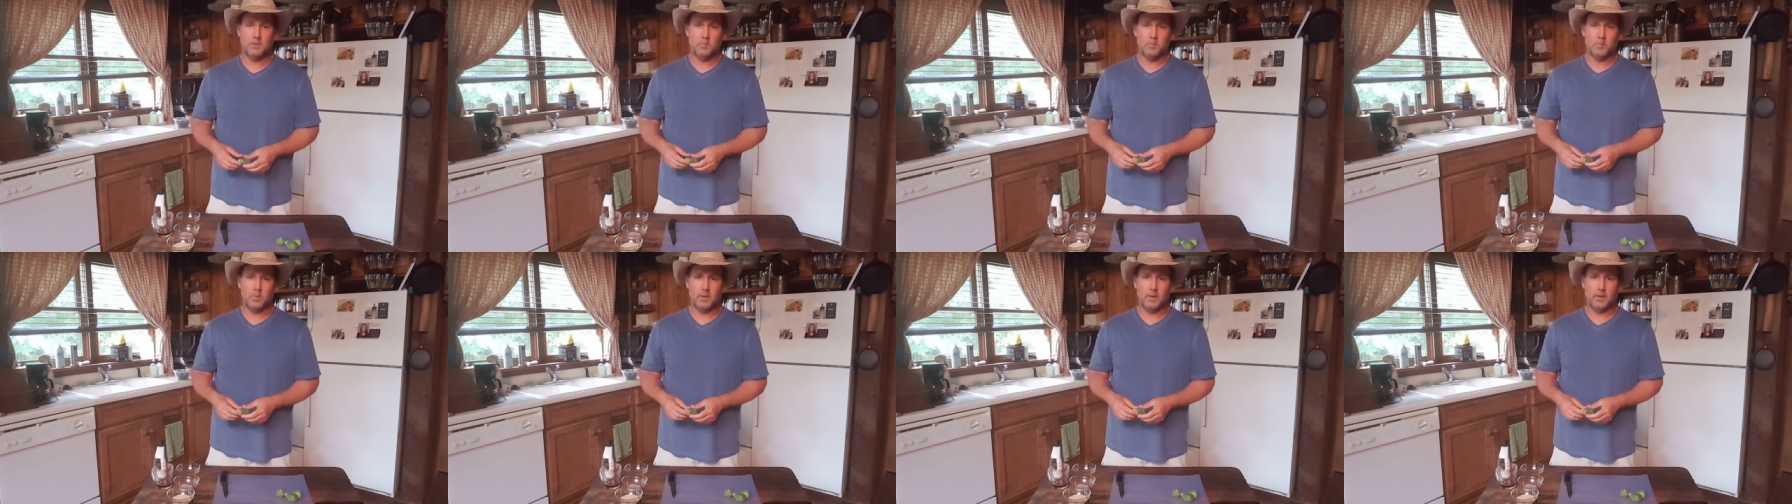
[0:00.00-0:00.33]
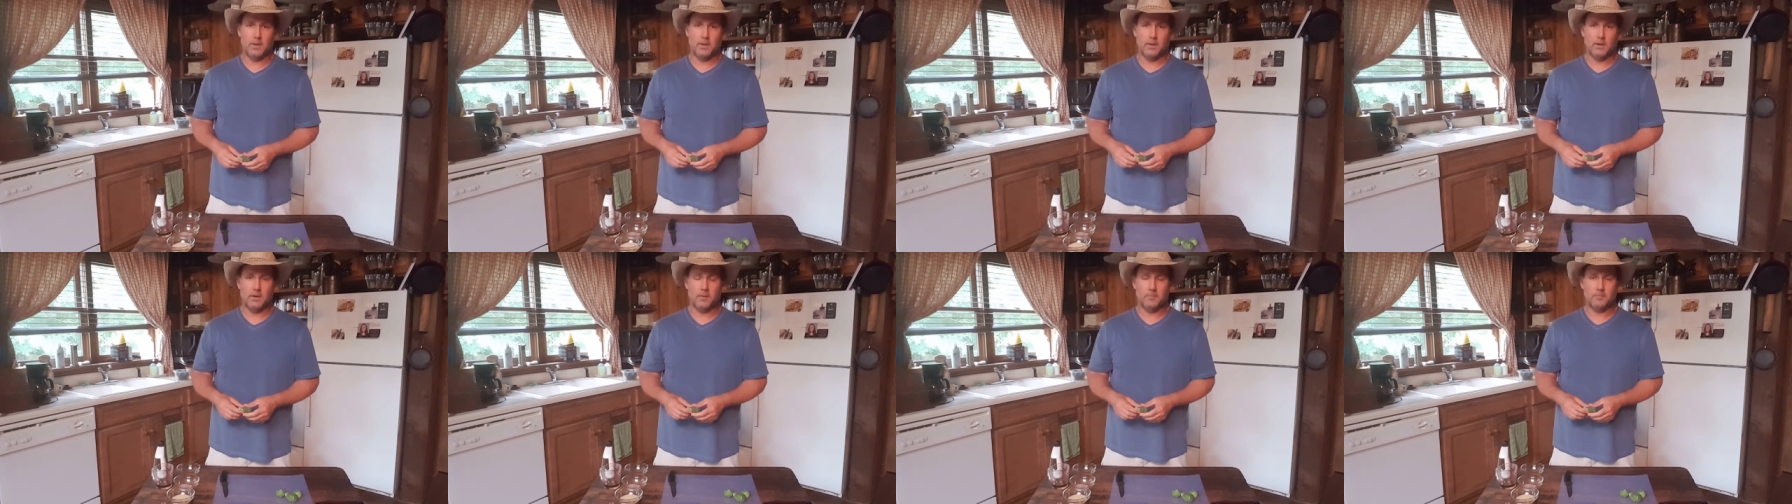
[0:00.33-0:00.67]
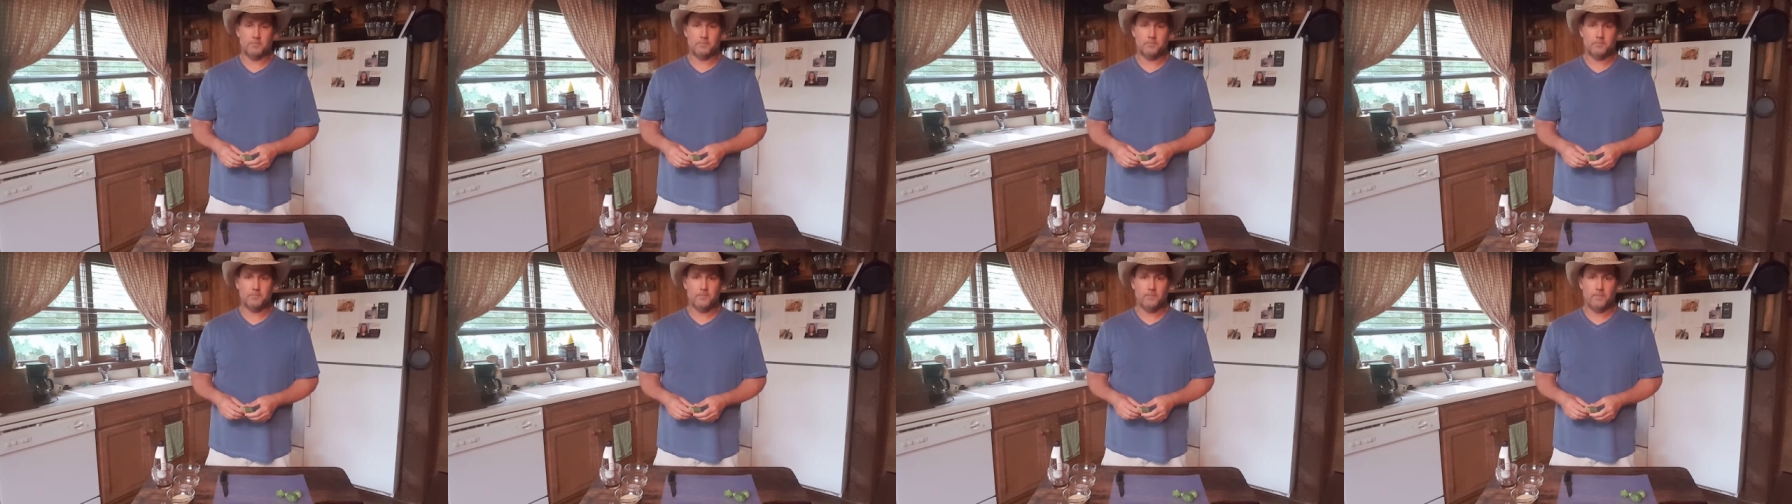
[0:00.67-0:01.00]
but
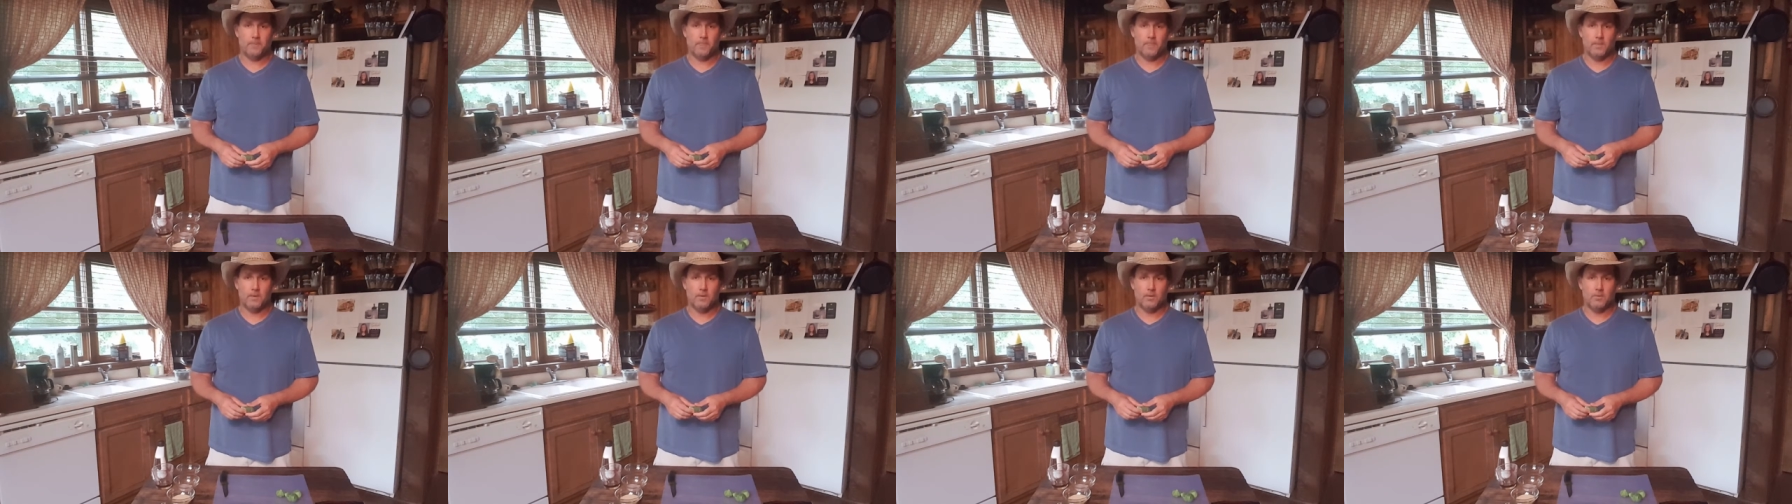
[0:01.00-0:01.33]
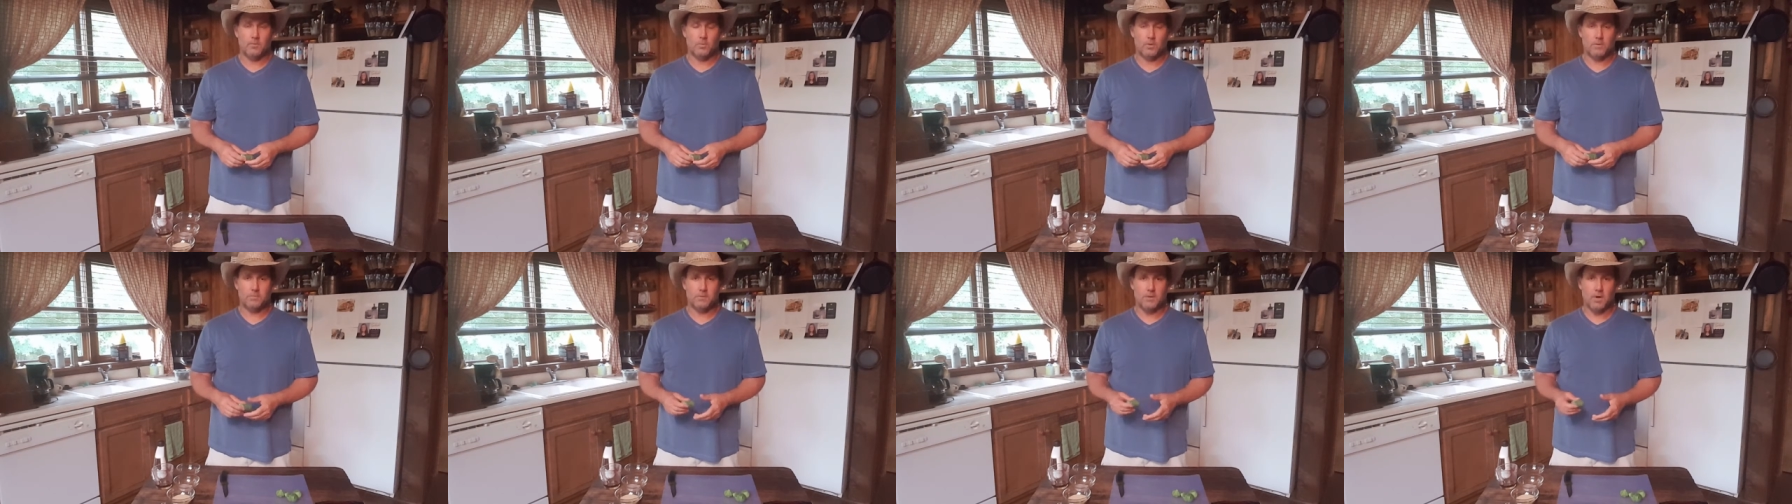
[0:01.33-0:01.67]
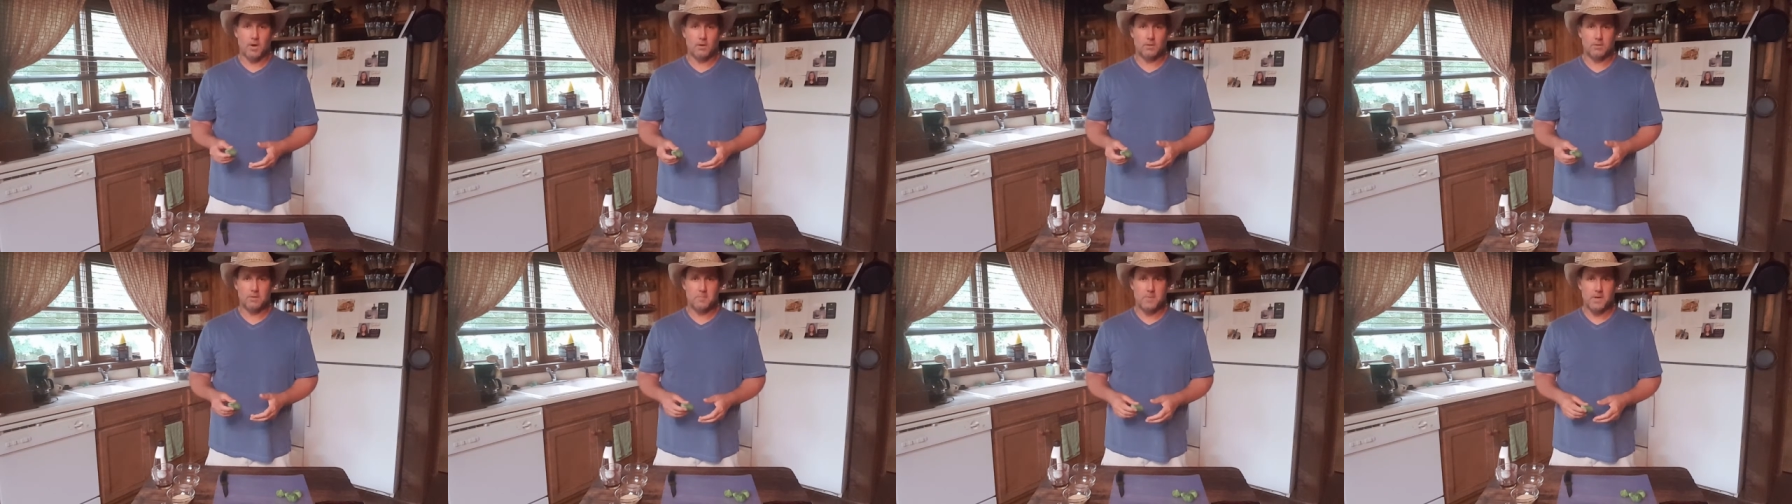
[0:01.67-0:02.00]
we've
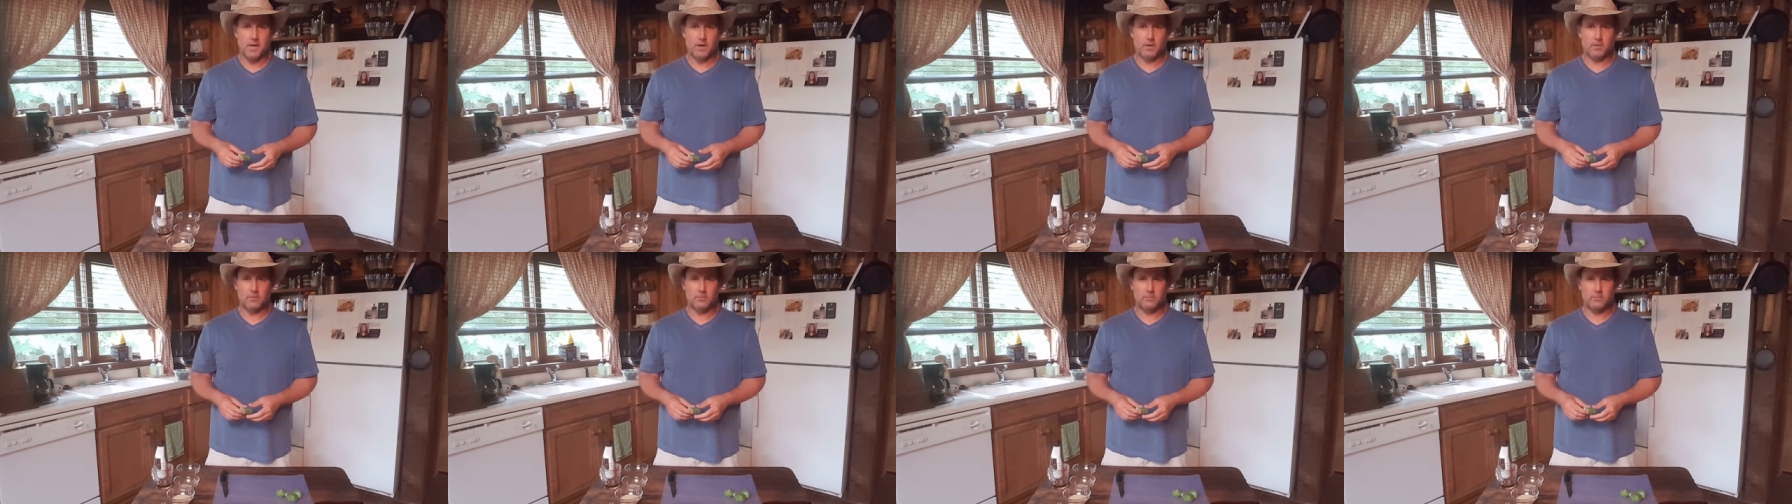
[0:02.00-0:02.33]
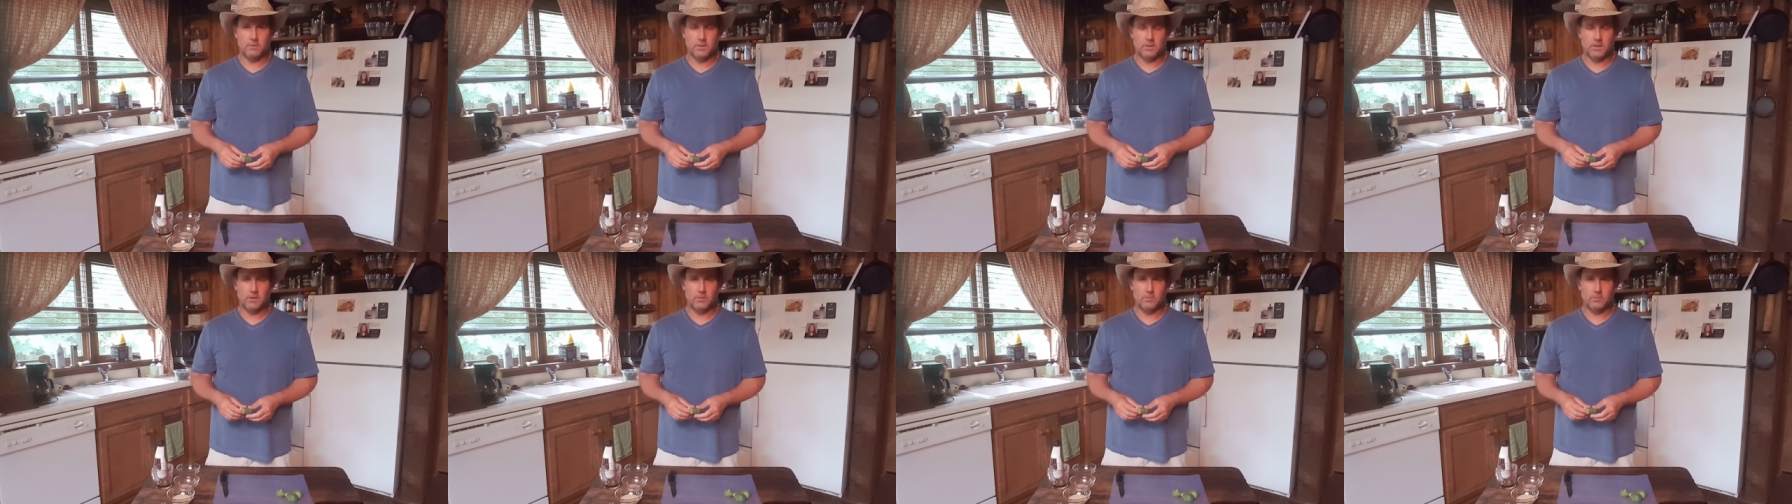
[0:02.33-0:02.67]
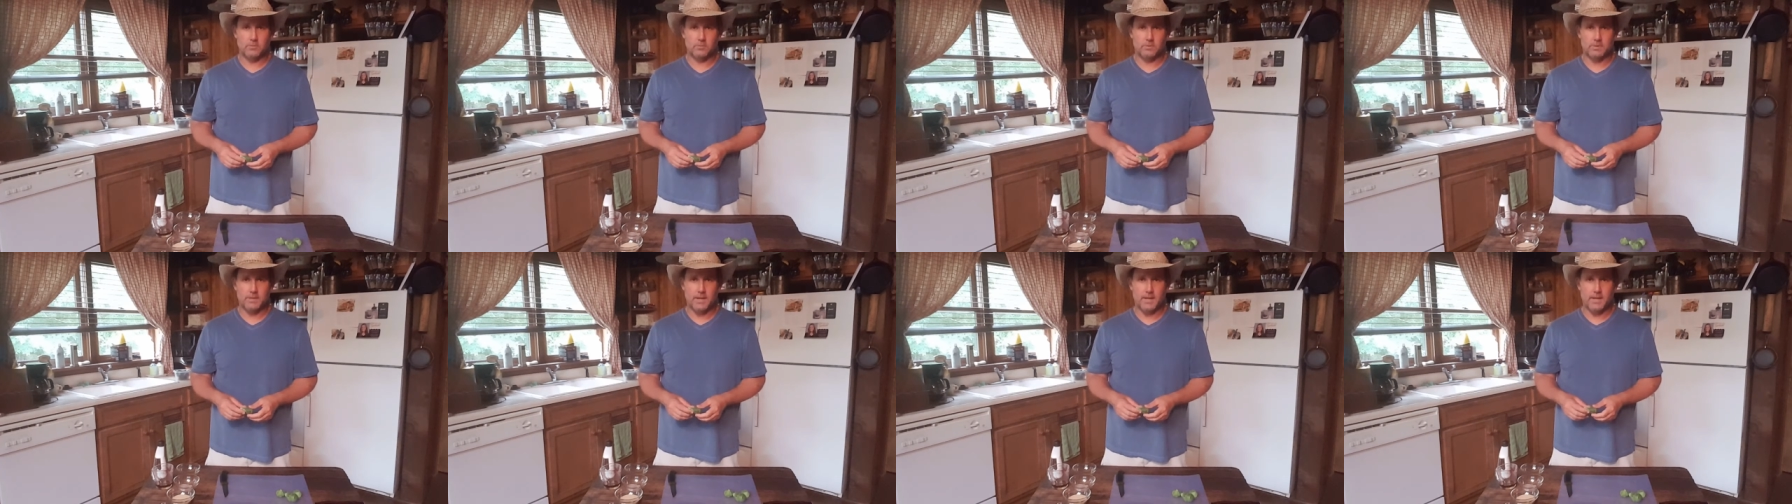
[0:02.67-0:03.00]
talked about,
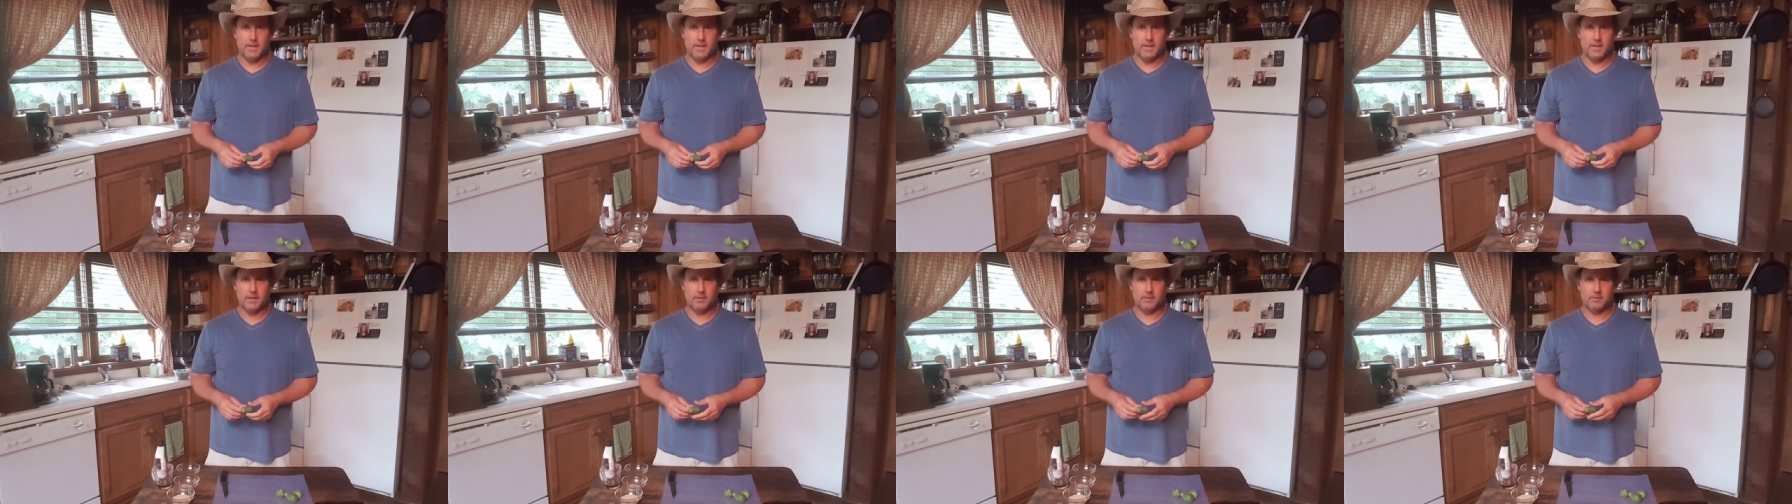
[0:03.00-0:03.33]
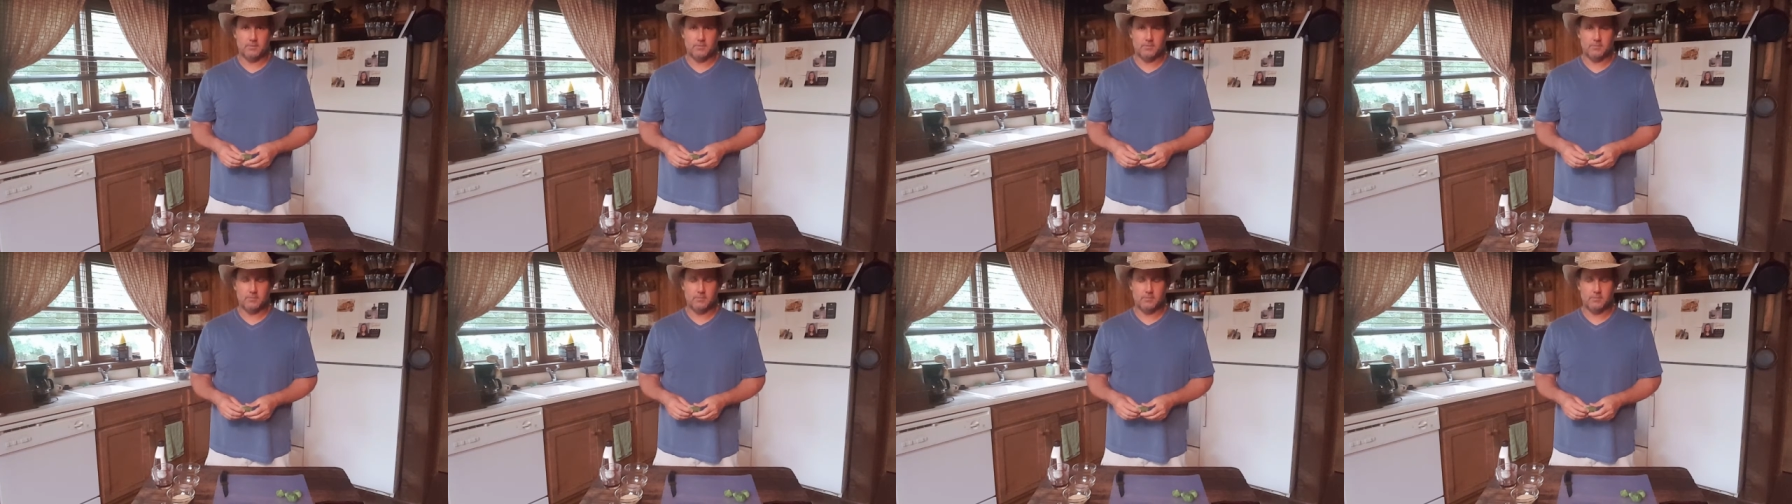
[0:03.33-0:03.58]
diet,